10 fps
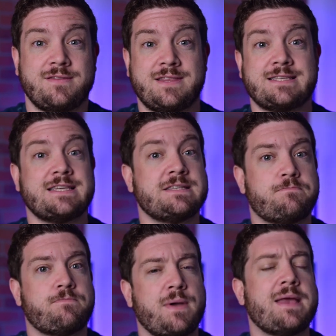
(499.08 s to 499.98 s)
This has
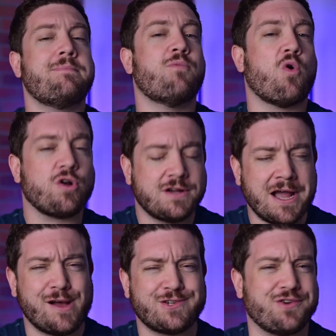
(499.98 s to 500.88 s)
been more
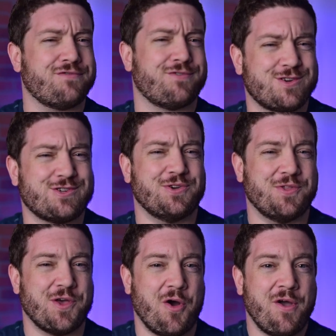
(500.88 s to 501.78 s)
controversial
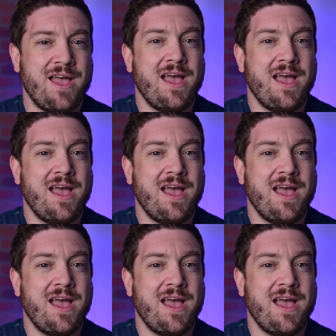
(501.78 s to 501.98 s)
though.